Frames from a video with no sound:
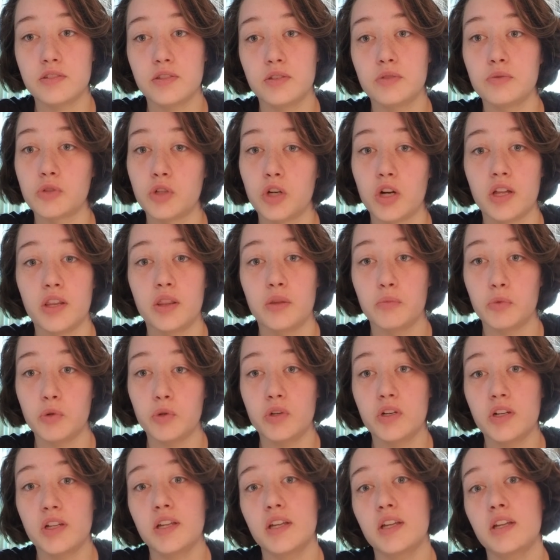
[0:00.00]
you were on in the
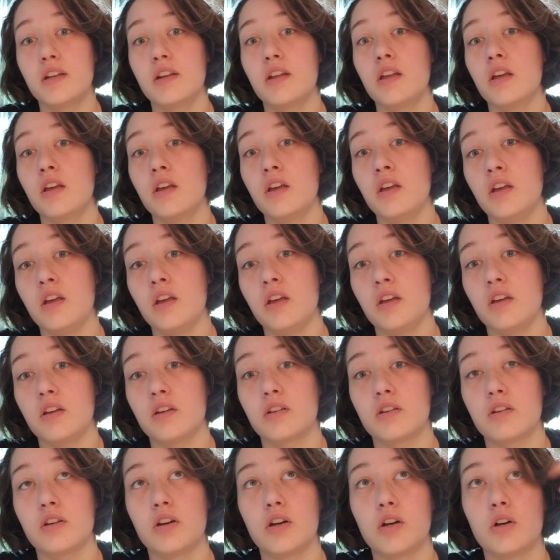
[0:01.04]
morning,
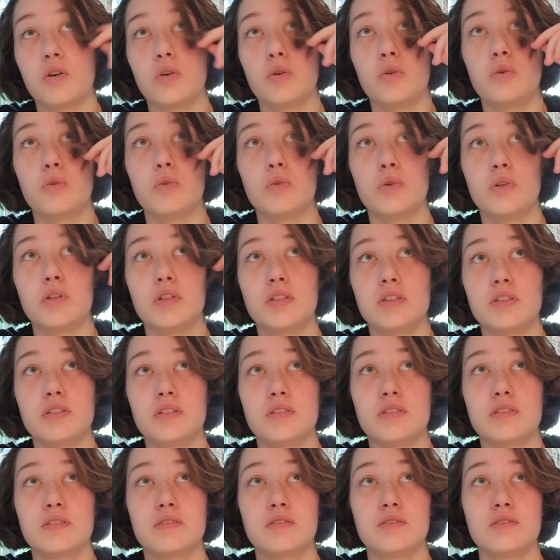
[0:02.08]
go
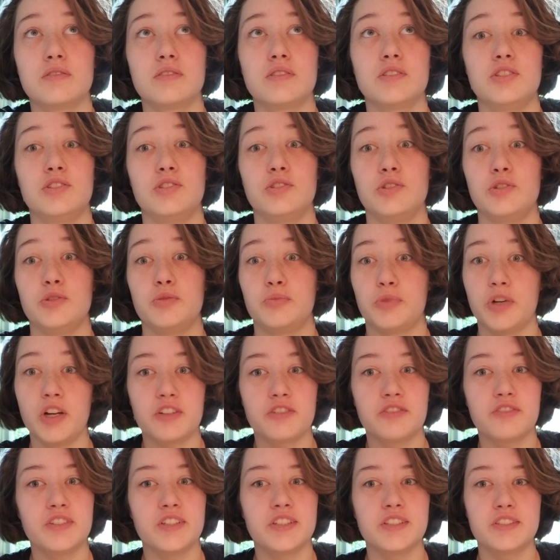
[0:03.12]
to
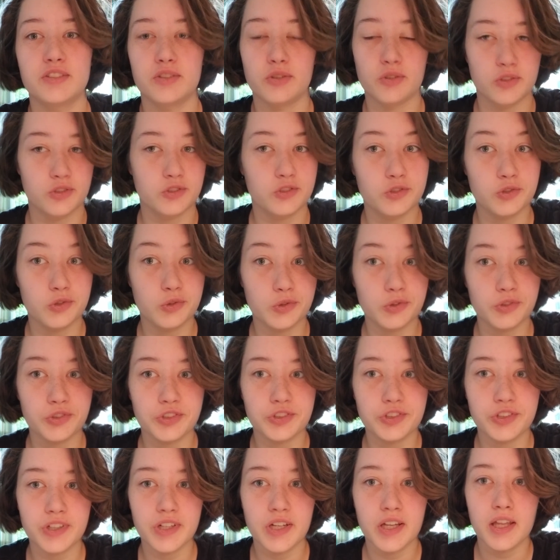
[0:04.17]
breakfast, go to
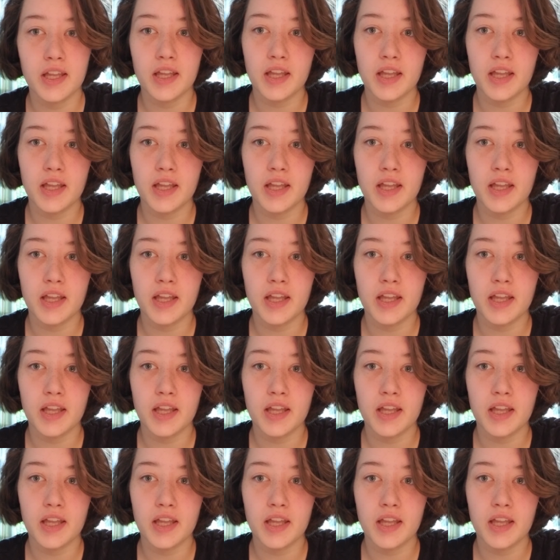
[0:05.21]
school,